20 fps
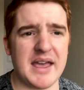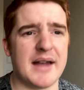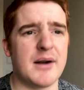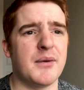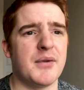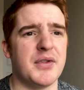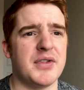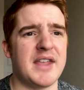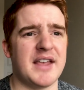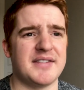I
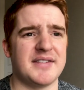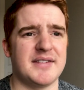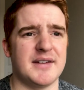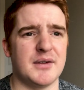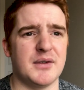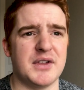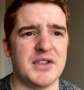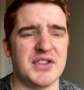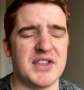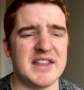don't
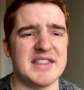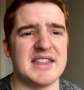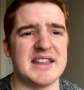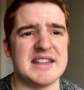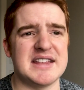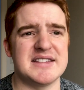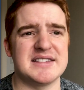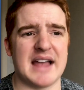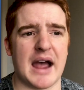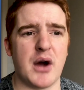necessarily think that
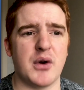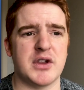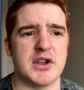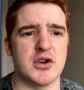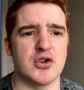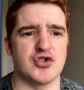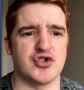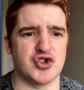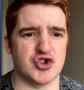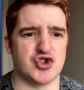he's out
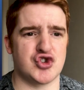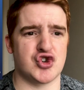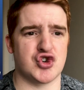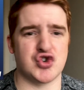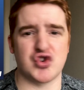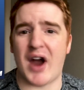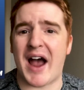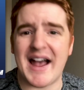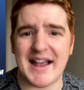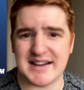here just
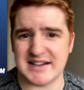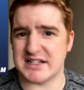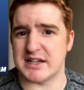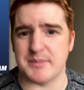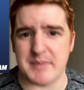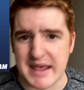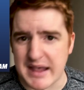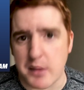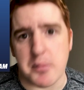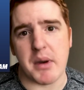trying to
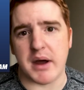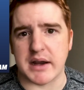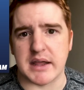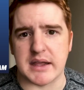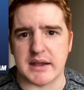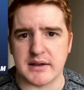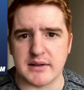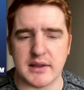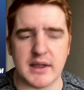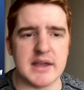make
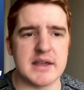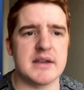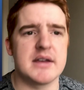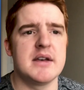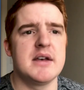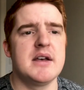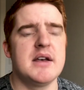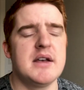money. Like,